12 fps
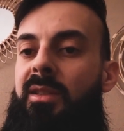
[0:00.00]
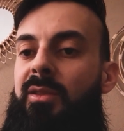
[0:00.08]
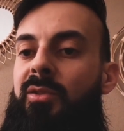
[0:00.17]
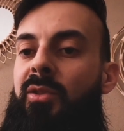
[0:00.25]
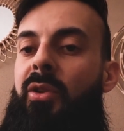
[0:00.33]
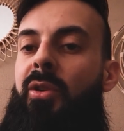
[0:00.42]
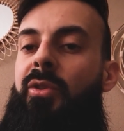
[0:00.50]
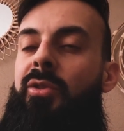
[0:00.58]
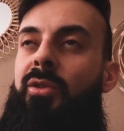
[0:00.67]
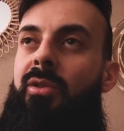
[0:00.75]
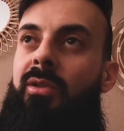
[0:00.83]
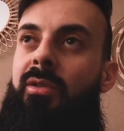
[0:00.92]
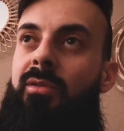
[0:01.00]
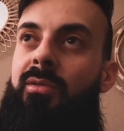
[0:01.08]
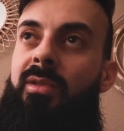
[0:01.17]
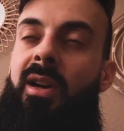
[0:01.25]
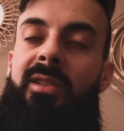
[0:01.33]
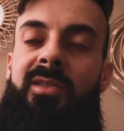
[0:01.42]
so your
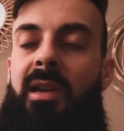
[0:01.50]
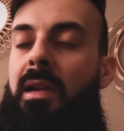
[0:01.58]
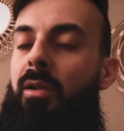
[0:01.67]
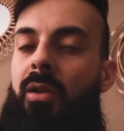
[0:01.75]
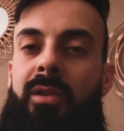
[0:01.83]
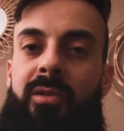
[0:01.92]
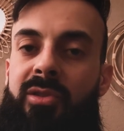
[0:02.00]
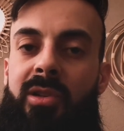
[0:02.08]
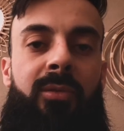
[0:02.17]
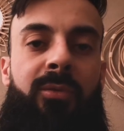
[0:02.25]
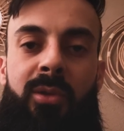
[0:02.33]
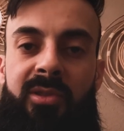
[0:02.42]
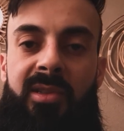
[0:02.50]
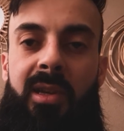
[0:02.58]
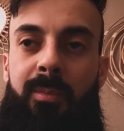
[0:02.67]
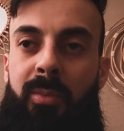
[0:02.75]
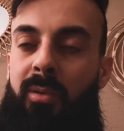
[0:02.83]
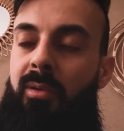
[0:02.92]
right side audio channel, for
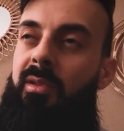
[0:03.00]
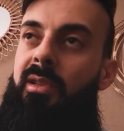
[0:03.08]
example,